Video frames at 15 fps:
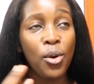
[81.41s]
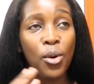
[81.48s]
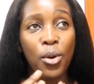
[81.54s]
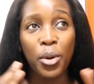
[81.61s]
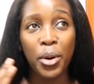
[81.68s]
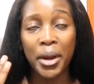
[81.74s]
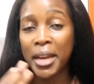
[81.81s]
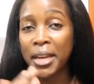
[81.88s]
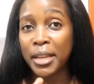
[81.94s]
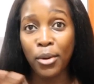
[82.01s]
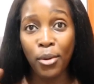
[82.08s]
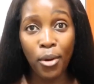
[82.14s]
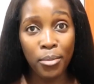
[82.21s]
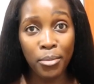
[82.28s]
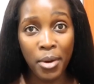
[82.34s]
or any
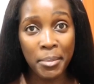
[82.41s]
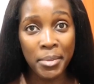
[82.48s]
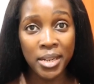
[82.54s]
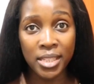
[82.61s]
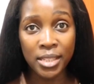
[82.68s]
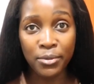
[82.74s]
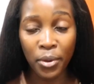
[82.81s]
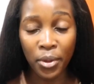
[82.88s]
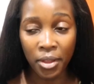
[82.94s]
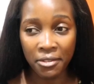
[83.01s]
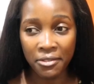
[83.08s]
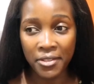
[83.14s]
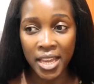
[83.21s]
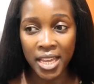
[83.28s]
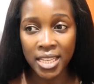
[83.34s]
home remedies for the
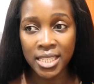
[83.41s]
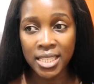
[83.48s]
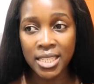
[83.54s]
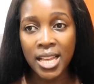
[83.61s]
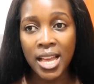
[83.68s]
face,